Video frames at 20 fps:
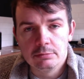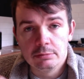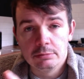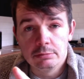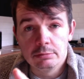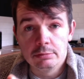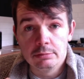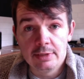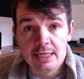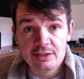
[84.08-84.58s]

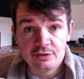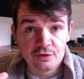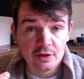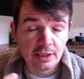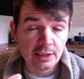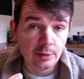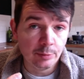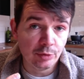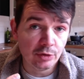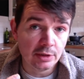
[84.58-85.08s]
less
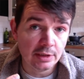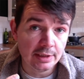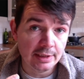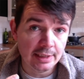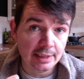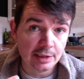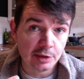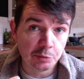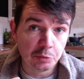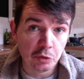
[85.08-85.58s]
valuable than the
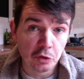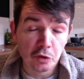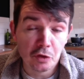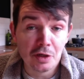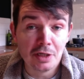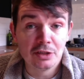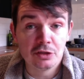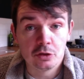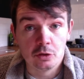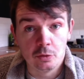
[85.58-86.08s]

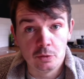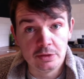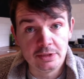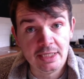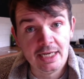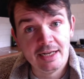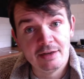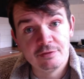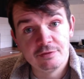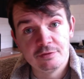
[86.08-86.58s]
Explorer, so I would
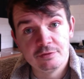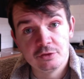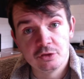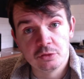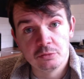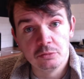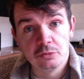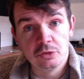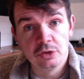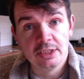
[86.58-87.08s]
have
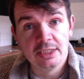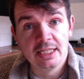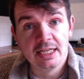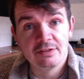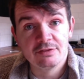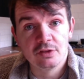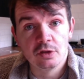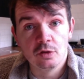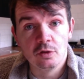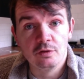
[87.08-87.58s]
some money
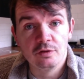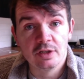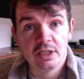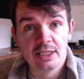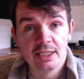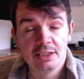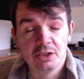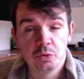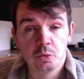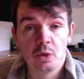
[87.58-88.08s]
left over
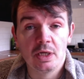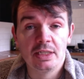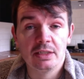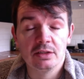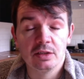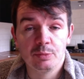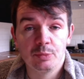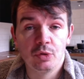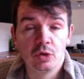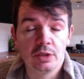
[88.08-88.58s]
as well to
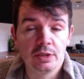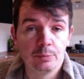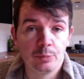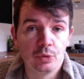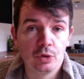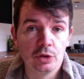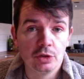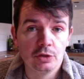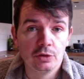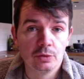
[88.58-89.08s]

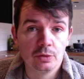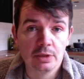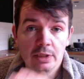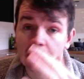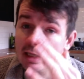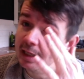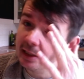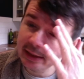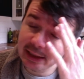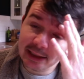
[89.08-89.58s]
put into
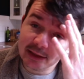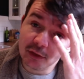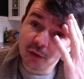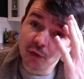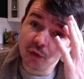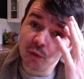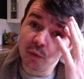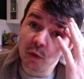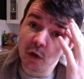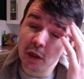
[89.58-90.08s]

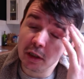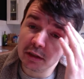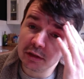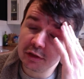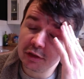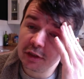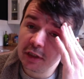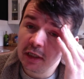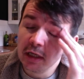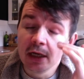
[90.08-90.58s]
another
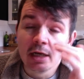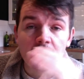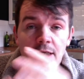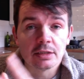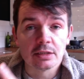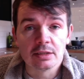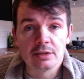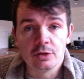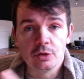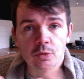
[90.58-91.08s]
watch, because
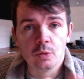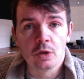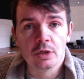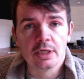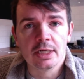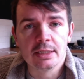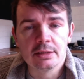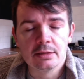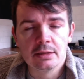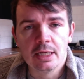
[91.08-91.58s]
I do want
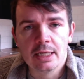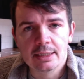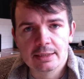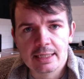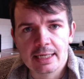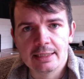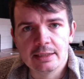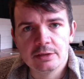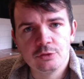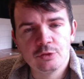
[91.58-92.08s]
a
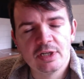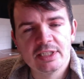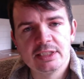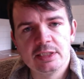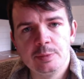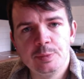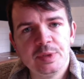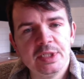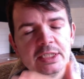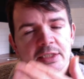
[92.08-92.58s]
kind of dressy
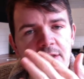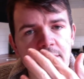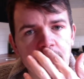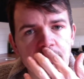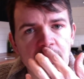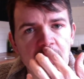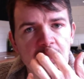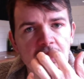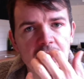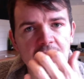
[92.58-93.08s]
piece.
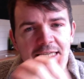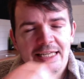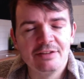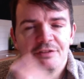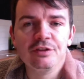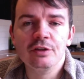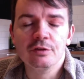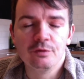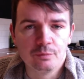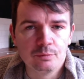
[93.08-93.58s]
If
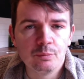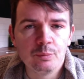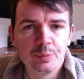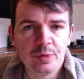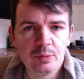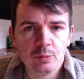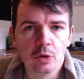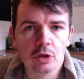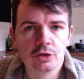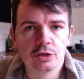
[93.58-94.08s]
you've been
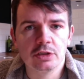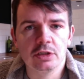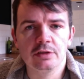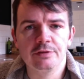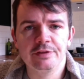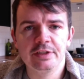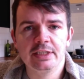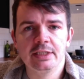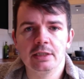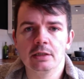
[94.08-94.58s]
watching the
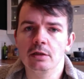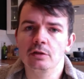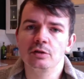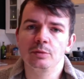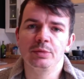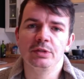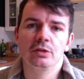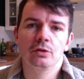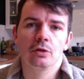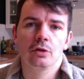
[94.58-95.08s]
videos, I've
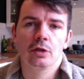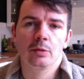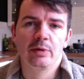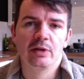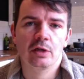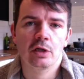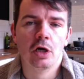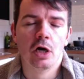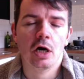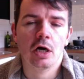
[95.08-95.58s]
been talking about
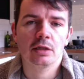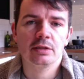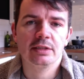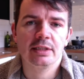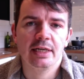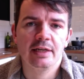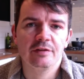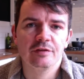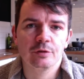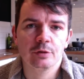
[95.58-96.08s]

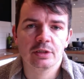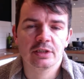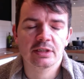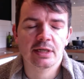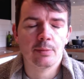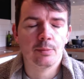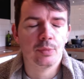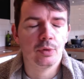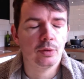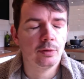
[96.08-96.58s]
Cartier, for
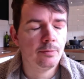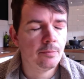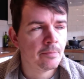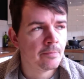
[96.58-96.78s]
example.